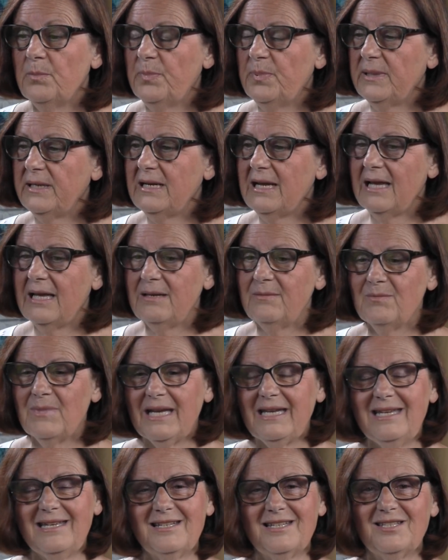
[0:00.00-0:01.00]
but my
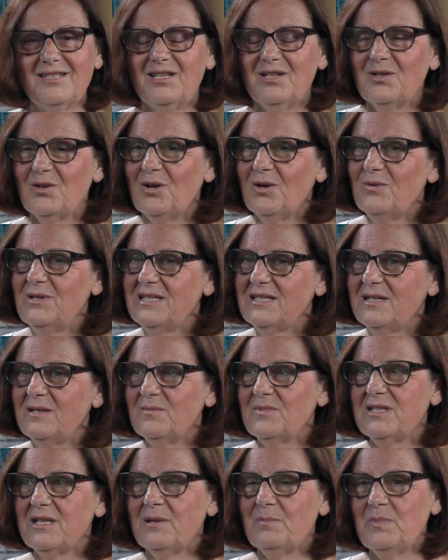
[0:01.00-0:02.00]
instinct always
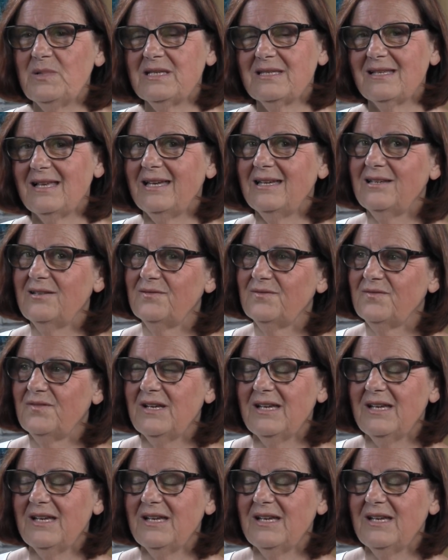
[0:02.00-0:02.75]
comes up is like,